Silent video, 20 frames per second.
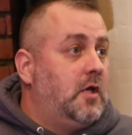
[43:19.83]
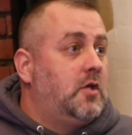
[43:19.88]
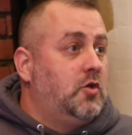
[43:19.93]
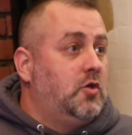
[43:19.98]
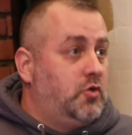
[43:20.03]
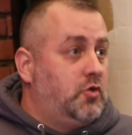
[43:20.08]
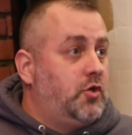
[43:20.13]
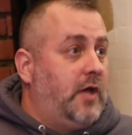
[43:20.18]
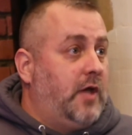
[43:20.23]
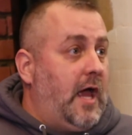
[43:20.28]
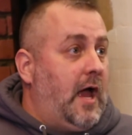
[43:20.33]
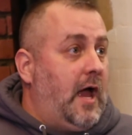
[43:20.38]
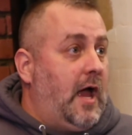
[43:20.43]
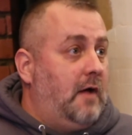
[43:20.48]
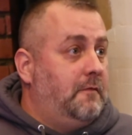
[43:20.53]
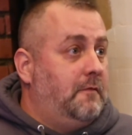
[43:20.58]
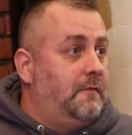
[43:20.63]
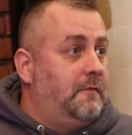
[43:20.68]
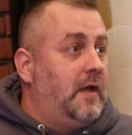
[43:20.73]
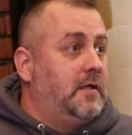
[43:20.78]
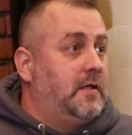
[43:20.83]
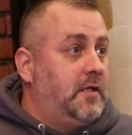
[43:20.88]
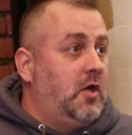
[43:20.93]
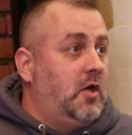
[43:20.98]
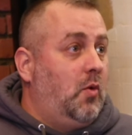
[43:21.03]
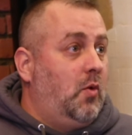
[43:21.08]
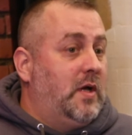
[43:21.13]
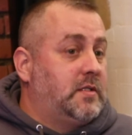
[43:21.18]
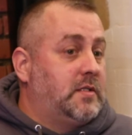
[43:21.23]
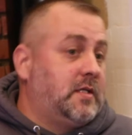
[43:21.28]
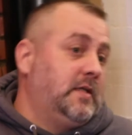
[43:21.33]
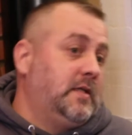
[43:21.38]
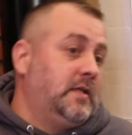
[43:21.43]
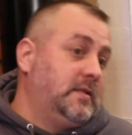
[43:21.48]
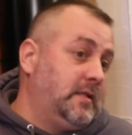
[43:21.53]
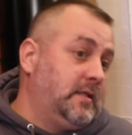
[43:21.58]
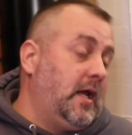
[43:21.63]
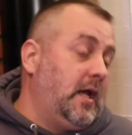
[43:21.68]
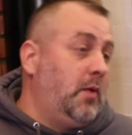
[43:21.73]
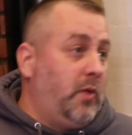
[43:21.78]
you should have, and DOS
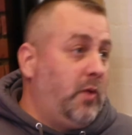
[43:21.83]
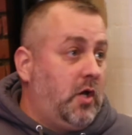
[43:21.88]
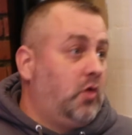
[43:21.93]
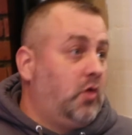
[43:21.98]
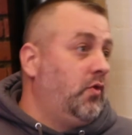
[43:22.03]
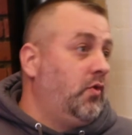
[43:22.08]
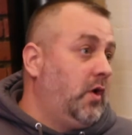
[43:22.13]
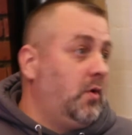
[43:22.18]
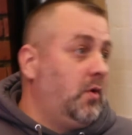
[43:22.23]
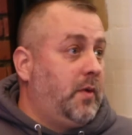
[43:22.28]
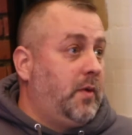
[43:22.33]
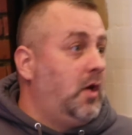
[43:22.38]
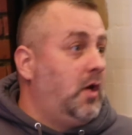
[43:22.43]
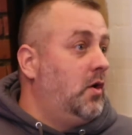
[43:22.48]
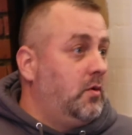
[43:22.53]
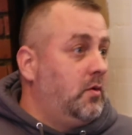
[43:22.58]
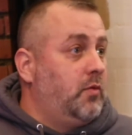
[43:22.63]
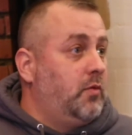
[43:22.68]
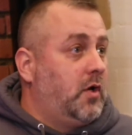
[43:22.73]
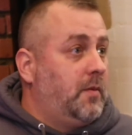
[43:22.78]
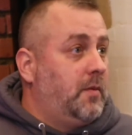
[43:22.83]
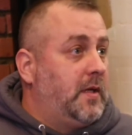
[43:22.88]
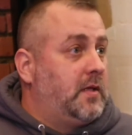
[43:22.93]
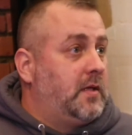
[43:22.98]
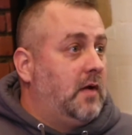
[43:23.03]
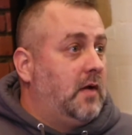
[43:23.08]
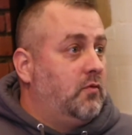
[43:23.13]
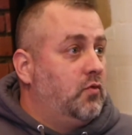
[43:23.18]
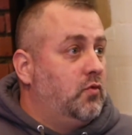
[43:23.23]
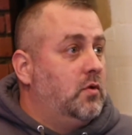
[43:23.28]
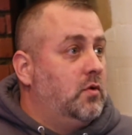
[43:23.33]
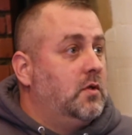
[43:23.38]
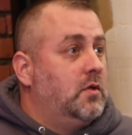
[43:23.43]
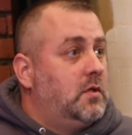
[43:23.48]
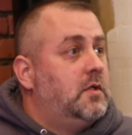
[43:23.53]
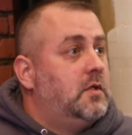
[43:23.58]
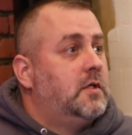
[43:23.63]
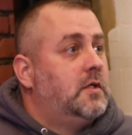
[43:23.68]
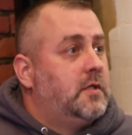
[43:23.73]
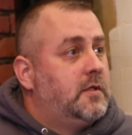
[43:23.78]
says, yeah, we agree or we don't. We're going to make that rule.
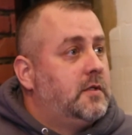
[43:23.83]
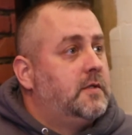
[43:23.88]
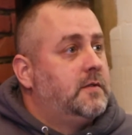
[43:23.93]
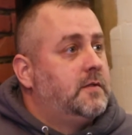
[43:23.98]
Yeah.